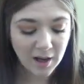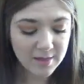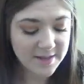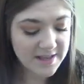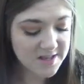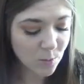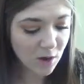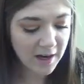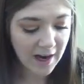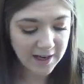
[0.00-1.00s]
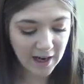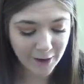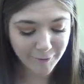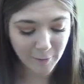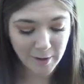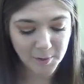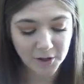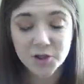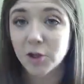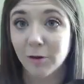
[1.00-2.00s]
This one I got from my
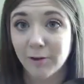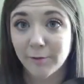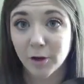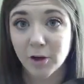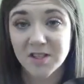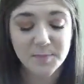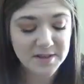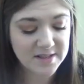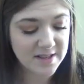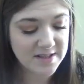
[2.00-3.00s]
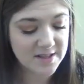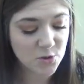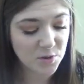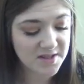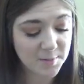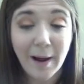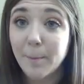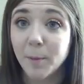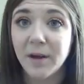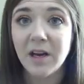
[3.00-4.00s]
brother's girlfriend for Christmas. This is Twisted
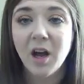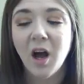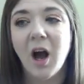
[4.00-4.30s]
Peppermint.